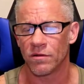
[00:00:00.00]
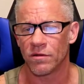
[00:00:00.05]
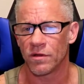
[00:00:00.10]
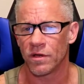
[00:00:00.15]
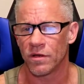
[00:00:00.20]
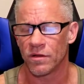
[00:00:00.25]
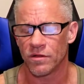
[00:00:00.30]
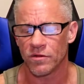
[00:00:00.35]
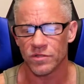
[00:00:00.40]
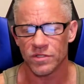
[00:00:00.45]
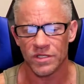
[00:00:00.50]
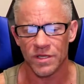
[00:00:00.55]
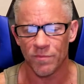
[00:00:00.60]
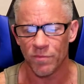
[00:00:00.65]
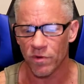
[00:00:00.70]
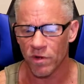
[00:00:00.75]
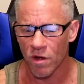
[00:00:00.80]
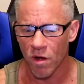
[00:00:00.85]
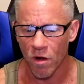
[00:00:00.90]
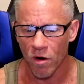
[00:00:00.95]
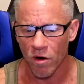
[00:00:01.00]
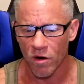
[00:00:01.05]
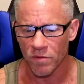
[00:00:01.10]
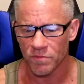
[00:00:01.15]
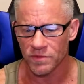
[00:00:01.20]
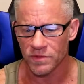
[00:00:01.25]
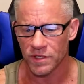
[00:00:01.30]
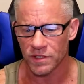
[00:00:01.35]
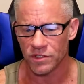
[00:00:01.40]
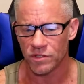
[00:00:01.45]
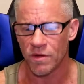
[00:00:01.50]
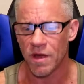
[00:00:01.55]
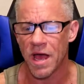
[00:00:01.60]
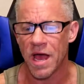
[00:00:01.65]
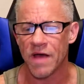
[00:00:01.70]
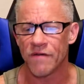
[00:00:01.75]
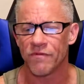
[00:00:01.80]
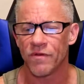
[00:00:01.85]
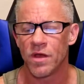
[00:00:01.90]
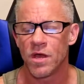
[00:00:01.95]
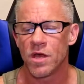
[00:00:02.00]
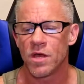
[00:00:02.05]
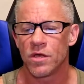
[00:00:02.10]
Those simple carbs that you have,